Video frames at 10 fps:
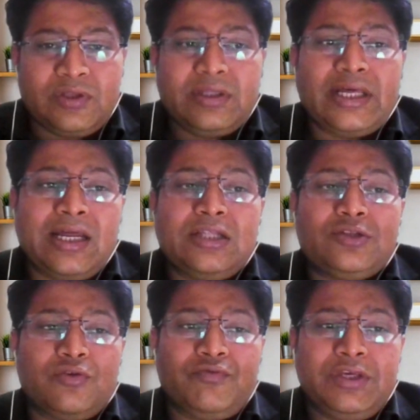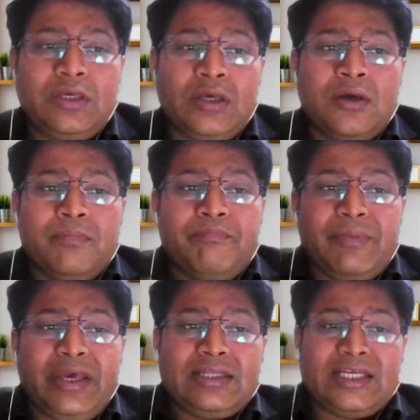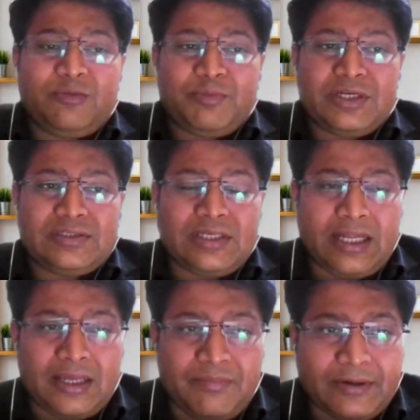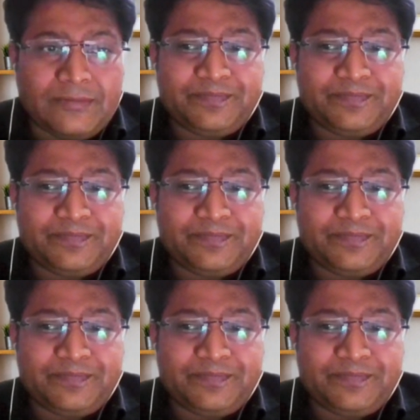then also we make that person liable.